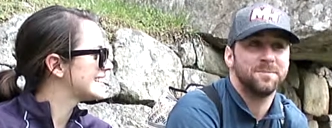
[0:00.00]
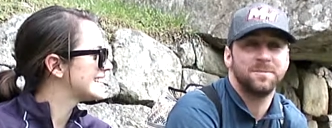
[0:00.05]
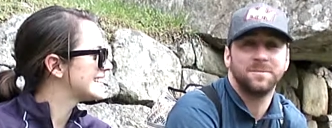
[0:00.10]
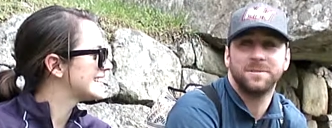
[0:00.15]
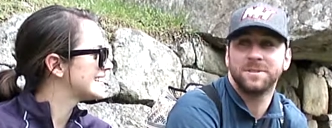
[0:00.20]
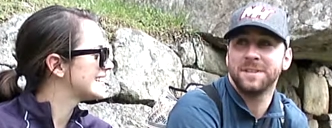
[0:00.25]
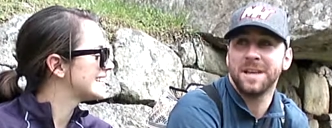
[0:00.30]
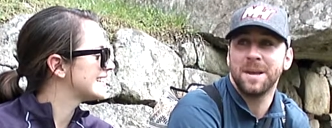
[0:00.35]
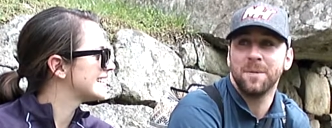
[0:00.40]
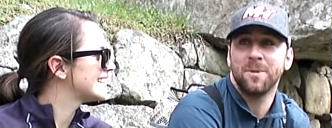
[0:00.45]

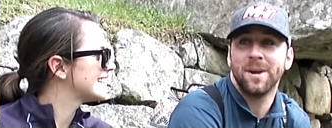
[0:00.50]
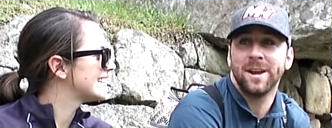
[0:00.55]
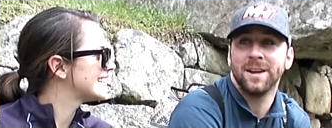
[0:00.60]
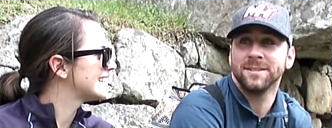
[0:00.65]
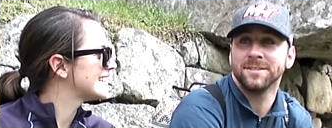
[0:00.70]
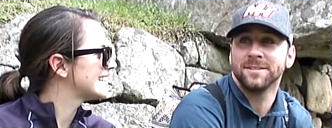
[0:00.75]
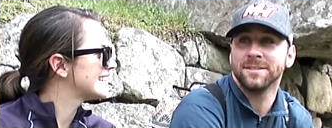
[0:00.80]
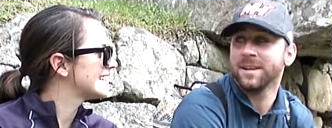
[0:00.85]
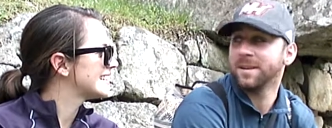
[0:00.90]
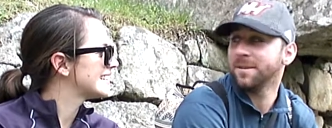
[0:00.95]
Speaker 1: same way
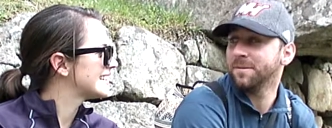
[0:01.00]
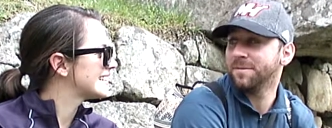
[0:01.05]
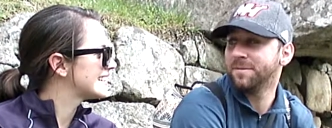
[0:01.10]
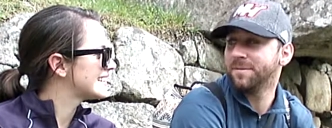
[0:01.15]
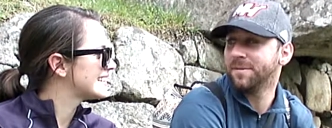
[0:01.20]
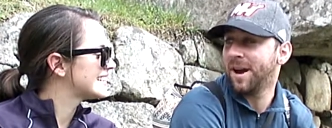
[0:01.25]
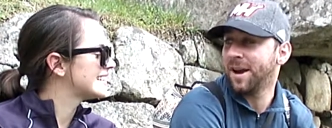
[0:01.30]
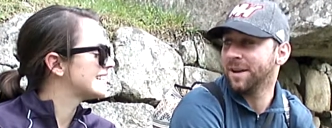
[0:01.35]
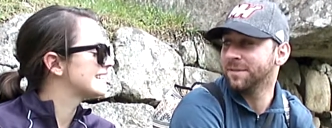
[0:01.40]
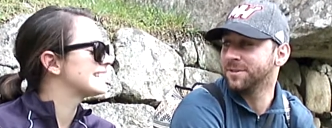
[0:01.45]
as a
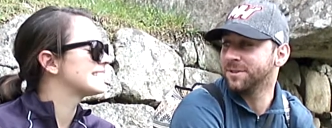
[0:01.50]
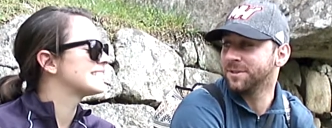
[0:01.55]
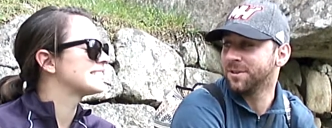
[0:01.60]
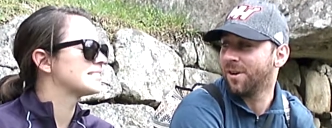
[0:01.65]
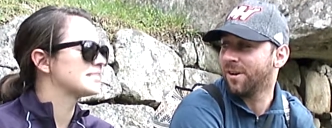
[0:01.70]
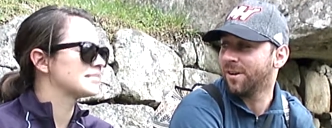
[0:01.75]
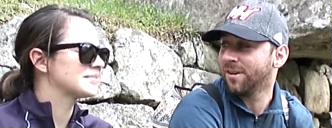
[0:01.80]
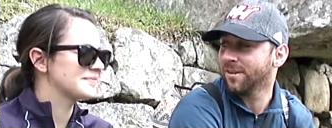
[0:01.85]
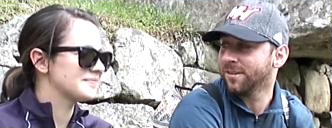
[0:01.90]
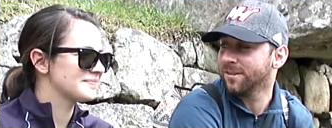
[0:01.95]
five
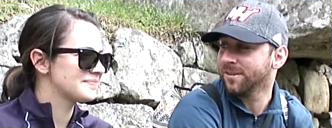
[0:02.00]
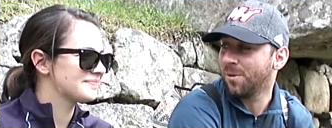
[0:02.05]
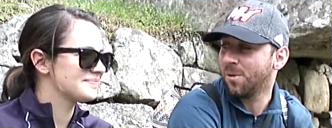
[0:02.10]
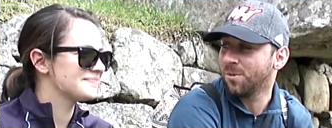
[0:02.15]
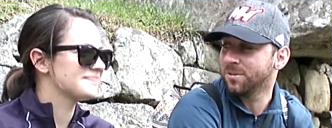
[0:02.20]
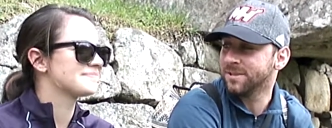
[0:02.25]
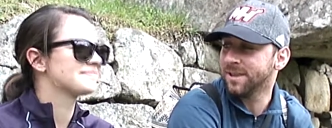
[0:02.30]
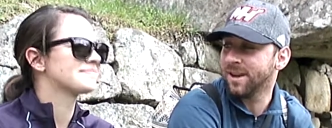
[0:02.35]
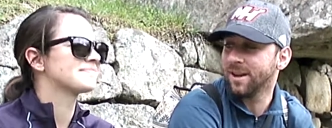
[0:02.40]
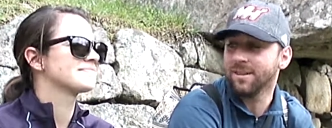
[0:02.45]
star
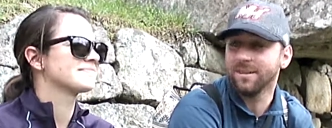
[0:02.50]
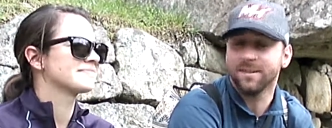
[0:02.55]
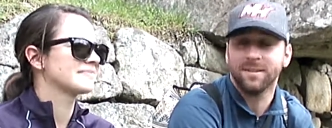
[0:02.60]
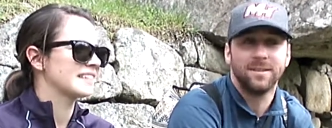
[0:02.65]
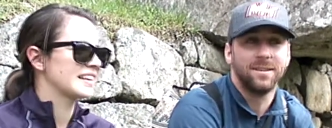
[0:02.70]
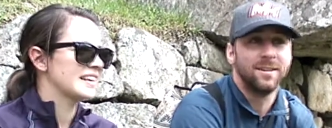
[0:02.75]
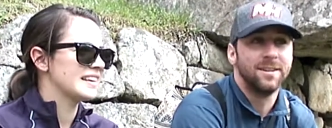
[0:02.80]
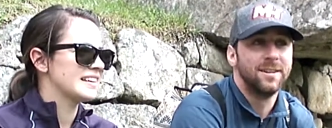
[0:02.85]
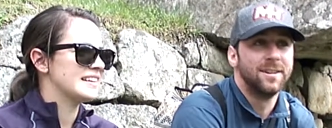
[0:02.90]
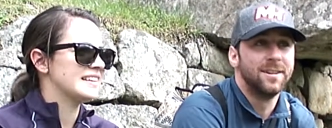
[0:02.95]
hotel.
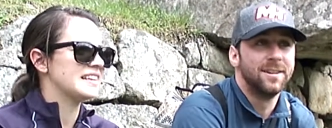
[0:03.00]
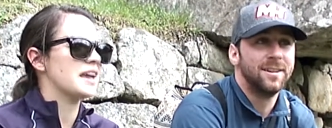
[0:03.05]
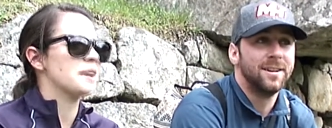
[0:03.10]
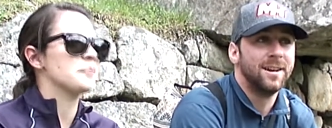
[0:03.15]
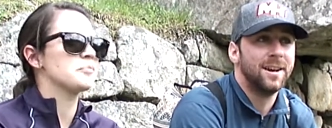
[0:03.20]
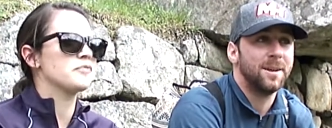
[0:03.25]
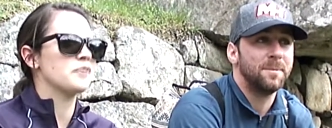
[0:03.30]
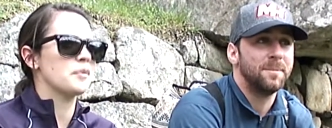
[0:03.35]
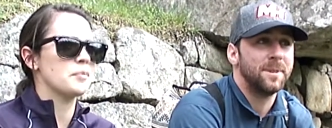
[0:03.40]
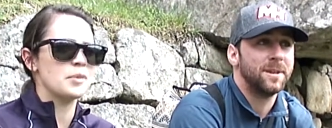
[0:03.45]
Yeah,
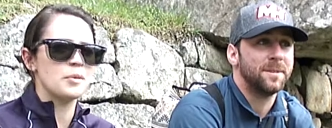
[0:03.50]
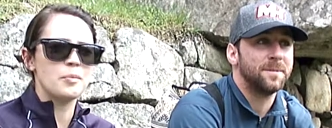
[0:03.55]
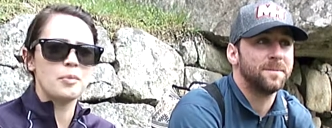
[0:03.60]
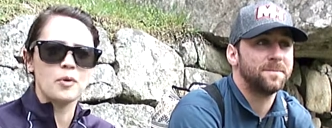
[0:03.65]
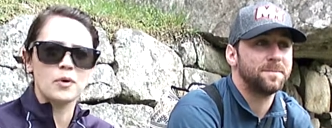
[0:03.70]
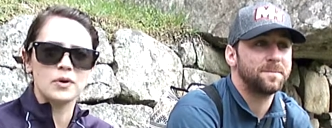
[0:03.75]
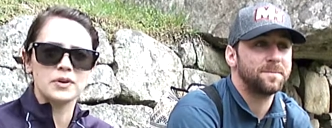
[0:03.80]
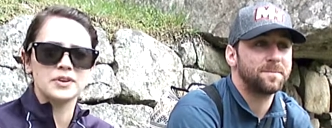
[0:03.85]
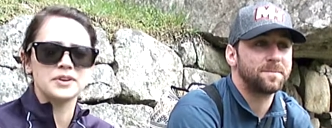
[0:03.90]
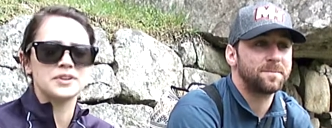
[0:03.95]
from I mean, the
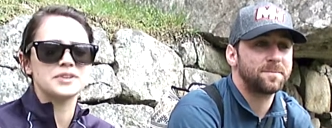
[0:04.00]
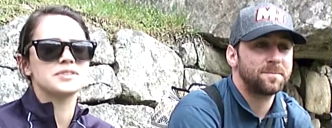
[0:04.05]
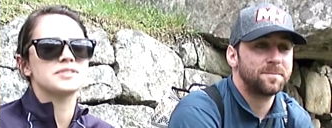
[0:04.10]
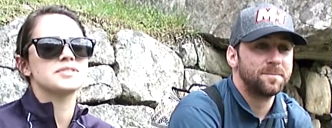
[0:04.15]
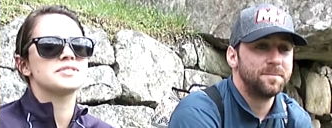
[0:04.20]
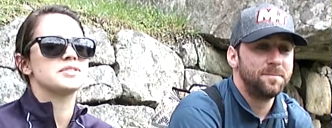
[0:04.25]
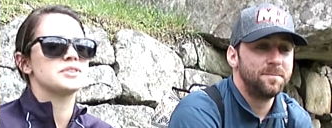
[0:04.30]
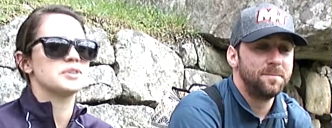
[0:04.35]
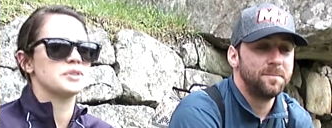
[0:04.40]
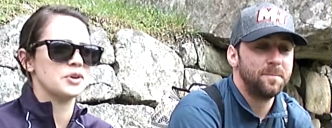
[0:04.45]

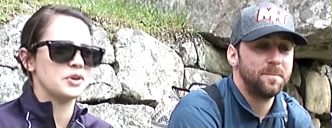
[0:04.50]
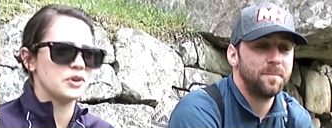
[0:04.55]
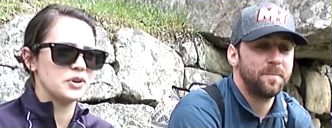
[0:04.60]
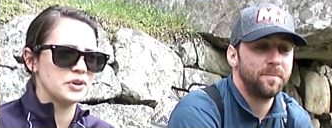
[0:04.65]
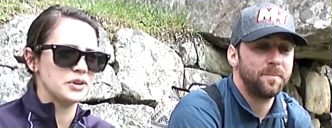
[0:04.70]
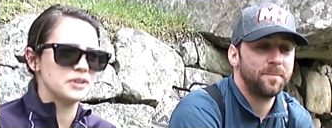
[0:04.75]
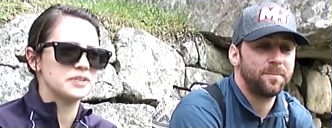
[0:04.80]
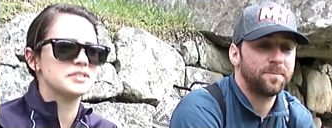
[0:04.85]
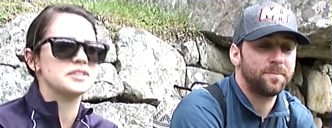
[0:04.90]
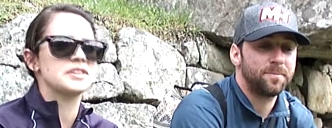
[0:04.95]
Speaker 2: porters to the
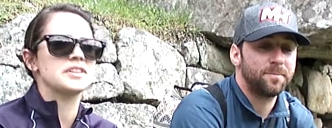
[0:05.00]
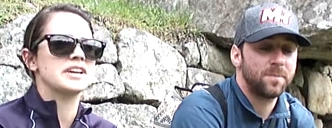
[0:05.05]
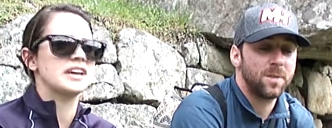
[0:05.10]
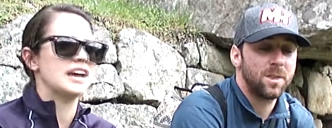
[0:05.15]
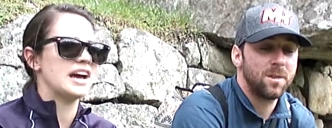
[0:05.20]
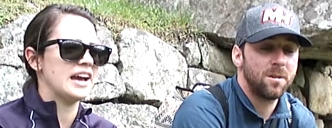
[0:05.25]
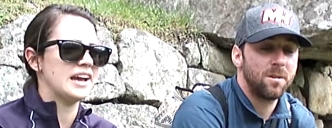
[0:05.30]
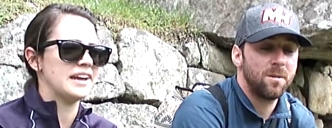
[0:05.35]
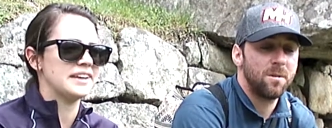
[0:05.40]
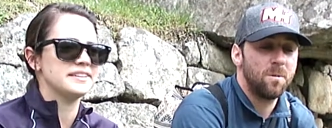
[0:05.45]
cook to the
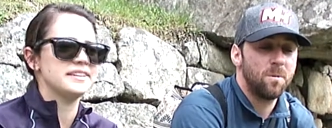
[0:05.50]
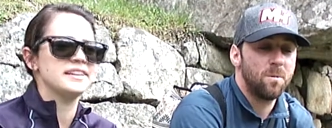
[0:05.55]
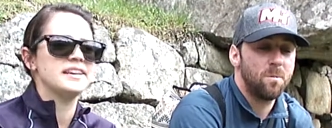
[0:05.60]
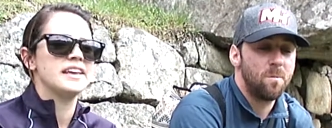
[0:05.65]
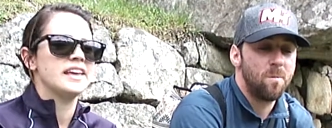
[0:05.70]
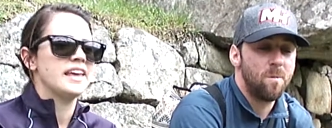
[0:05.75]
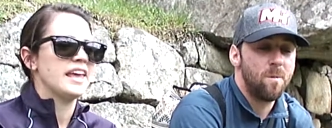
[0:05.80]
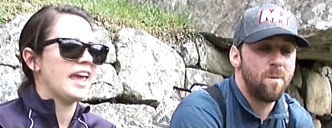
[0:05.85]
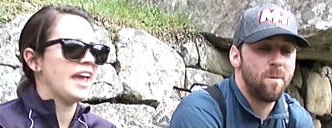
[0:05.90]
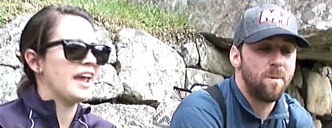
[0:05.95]
guide,
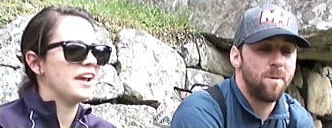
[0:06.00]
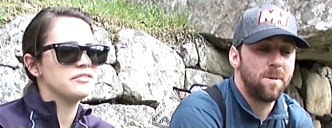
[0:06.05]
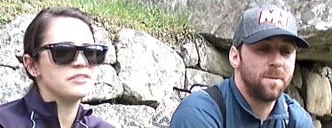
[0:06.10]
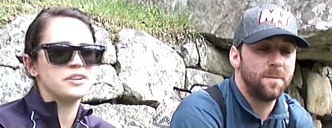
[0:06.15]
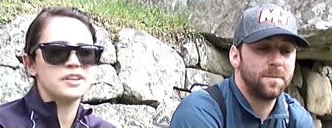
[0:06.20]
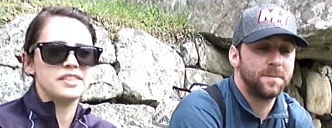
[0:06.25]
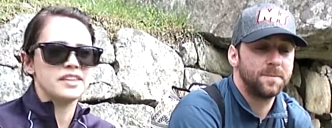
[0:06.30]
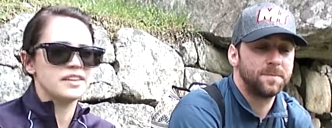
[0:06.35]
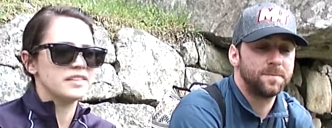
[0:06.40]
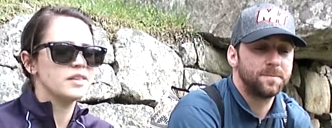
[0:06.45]

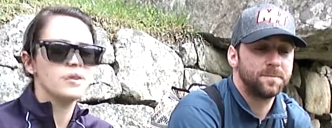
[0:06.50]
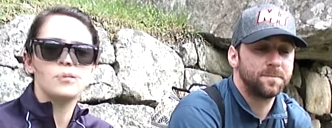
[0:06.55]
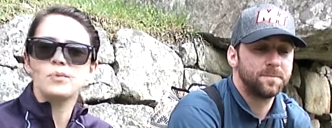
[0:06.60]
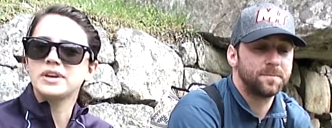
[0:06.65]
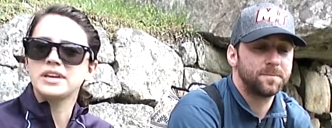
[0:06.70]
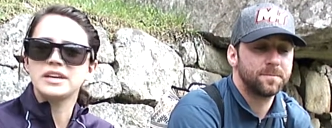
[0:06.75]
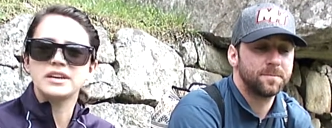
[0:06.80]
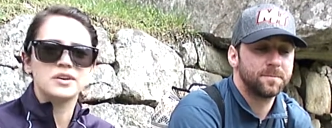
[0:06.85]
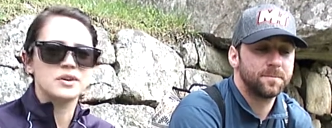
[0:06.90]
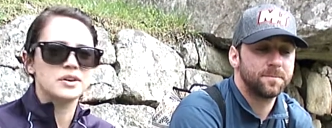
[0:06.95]
everything that
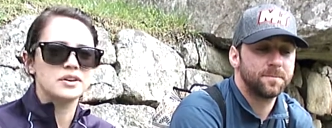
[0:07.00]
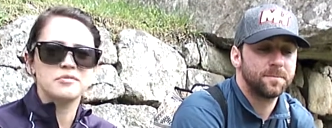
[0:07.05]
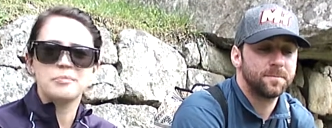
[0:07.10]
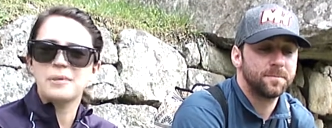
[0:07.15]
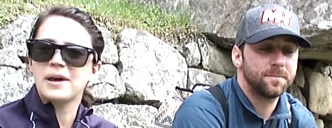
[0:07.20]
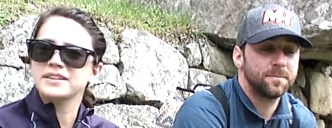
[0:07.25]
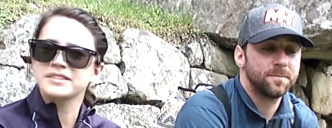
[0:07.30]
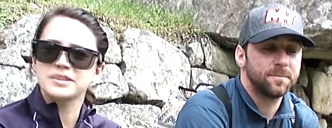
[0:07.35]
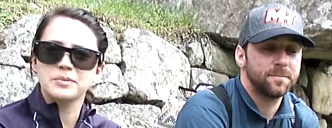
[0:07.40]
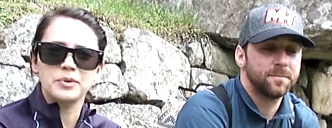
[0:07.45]
we could have
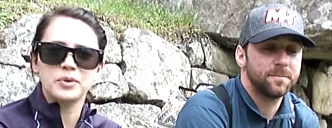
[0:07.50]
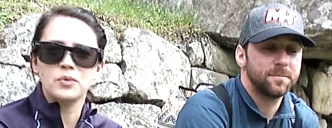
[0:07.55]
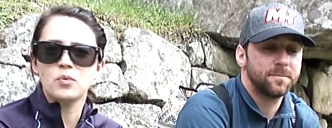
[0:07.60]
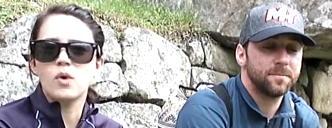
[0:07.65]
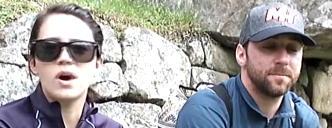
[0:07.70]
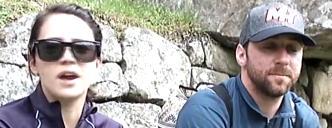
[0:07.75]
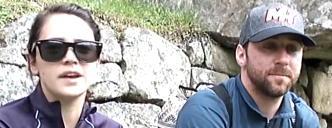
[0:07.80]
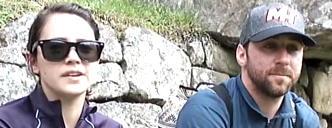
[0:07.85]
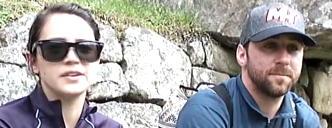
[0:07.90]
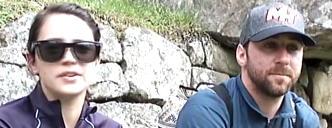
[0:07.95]
possibly
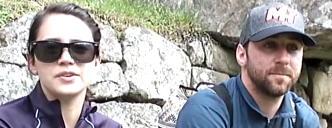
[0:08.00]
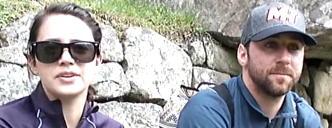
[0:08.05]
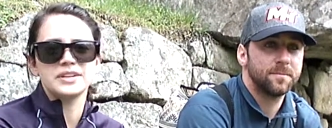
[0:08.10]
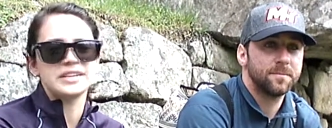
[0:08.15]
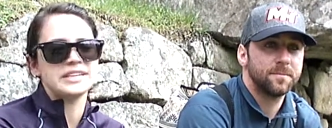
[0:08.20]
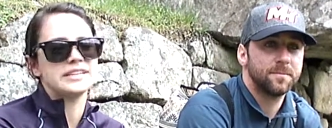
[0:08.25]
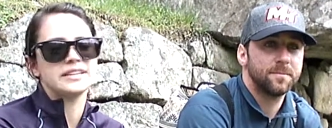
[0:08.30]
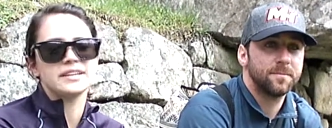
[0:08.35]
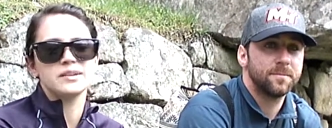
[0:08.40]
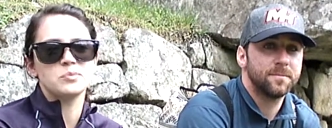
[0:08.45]
wanted or
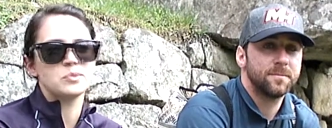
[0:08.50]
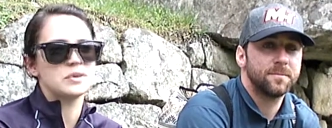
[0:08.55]
needed